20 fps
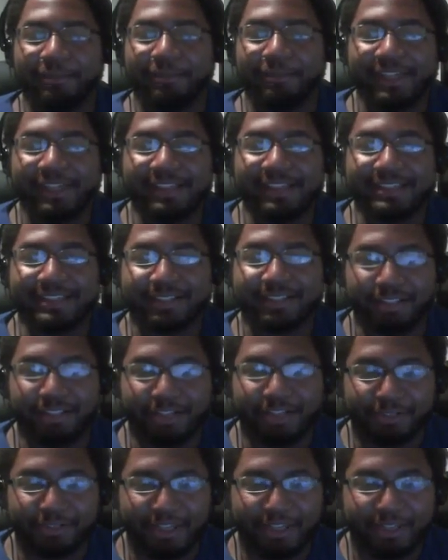He's
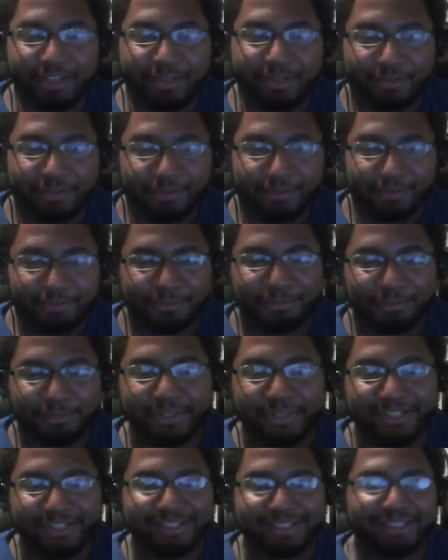clearly
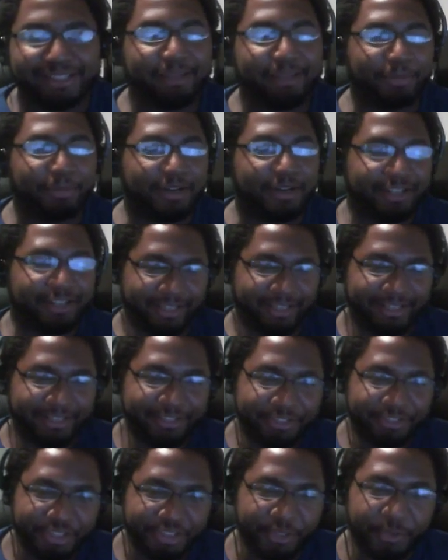really bought
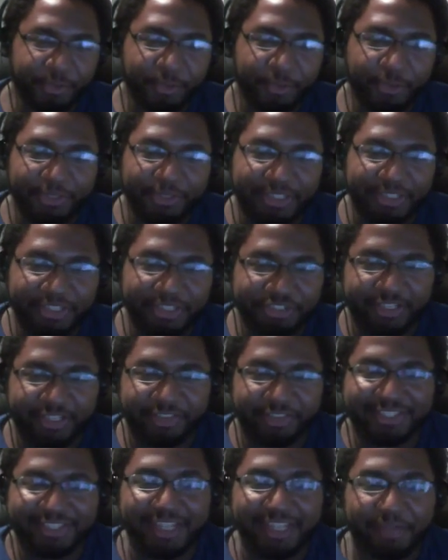into the religion
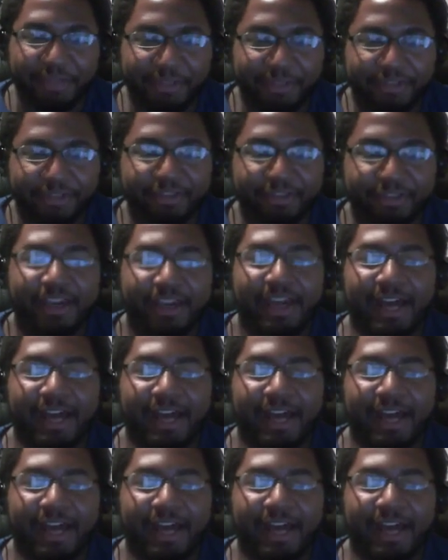of the Seven,